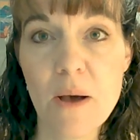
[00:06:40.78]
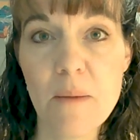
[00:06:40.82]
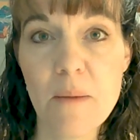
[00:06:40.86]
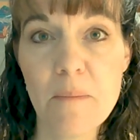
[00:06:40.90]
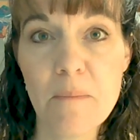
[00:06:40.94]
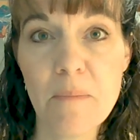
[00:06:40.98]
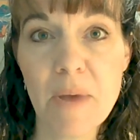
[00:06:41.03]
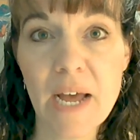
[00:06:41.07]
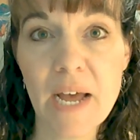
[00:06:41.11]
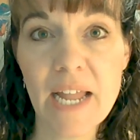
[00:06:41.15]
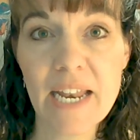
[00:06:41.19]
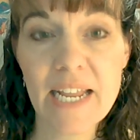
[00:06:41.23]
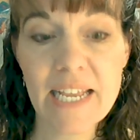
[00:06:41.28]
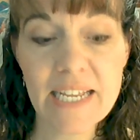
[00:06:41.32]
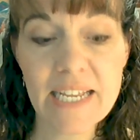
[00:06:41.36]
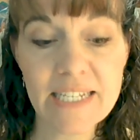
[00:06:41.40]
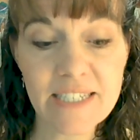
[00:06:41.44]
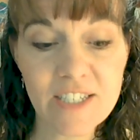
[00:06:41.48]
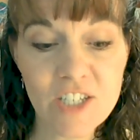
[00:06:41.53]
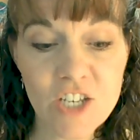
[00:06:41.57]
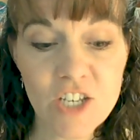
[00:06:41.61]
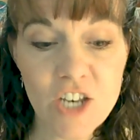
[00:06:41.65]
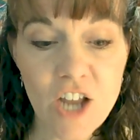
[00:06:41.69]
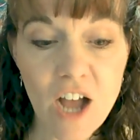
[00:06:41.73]
But
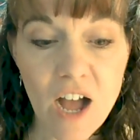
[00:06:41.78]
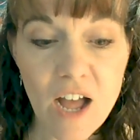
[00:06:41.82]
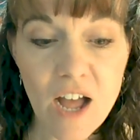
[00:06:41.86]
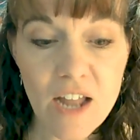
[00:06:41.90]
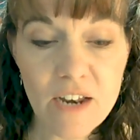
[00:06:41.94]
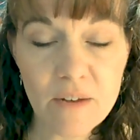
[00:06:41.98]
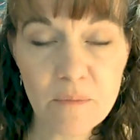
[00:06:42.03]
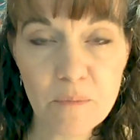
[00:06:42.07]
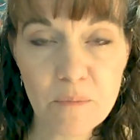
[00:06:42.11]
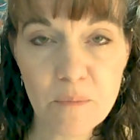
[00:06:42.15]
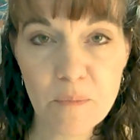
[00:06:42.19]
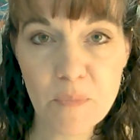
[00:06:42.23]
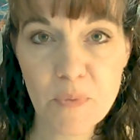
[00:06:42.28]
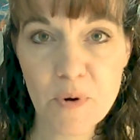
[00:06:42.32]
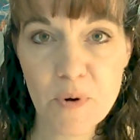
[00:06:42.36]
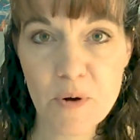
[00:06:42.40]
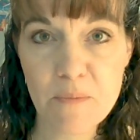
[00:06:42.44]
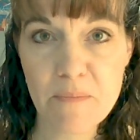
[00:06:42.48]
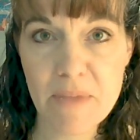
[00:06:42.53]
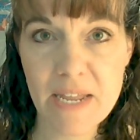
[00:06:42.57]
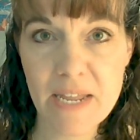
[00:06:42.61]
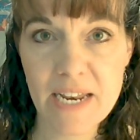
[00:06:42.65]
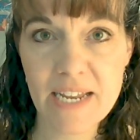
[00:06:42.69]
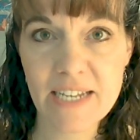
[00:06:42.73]
it's not
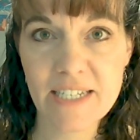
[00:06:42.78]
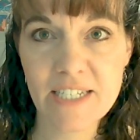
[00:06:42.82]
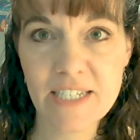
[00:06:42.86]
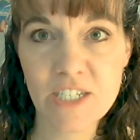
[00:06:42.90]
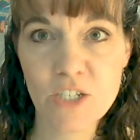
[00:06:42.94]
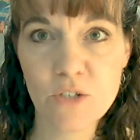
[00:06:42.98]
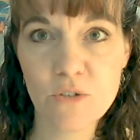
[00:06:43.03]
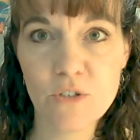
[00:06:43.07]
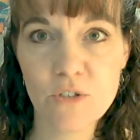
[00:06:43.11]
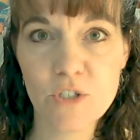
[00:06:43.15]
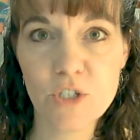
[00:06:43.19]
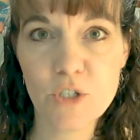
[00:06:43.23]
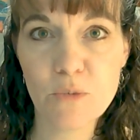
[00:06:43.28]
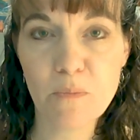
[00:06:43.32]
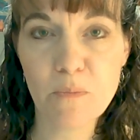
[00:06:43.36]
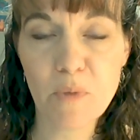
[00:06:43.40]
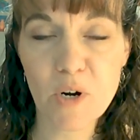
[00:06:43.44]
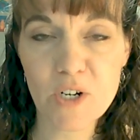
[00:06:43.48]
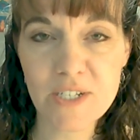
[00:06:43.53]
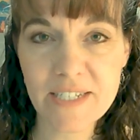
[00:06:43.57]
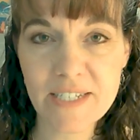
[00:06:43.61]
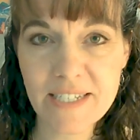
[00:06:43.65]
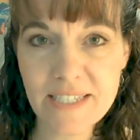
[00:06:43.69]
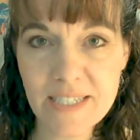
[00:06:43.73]
permitted to
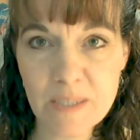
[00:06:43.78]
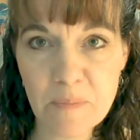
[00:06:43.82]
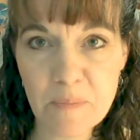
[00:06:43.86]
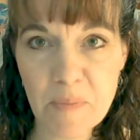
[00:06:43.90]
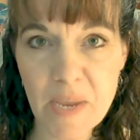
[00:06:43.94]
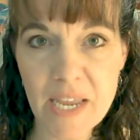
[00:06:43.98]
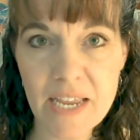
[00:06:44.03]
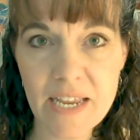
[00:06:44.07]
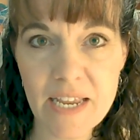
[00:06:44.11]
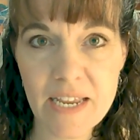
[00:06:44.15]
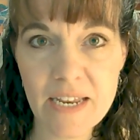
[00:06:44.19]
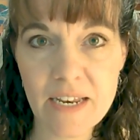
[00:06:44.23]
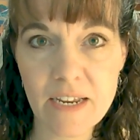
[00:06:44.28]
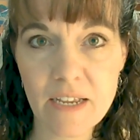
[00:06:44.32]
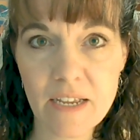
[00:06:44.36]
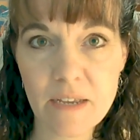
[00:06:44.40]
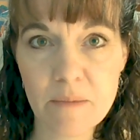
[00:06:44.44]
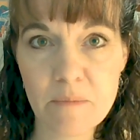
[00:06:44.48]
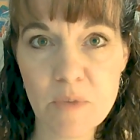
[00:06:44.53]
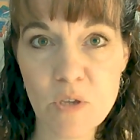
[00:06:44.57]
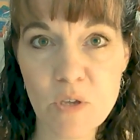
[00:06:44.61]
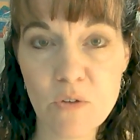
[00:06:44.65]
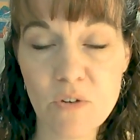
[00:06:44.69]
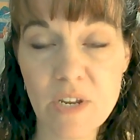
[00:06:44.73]
participate in
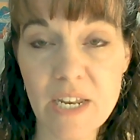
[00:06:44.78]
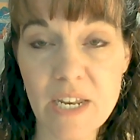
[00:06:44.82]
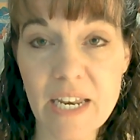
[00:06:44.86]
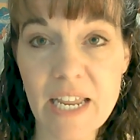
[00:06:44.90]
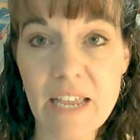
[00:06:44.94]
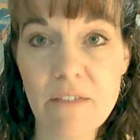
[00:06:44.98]
communion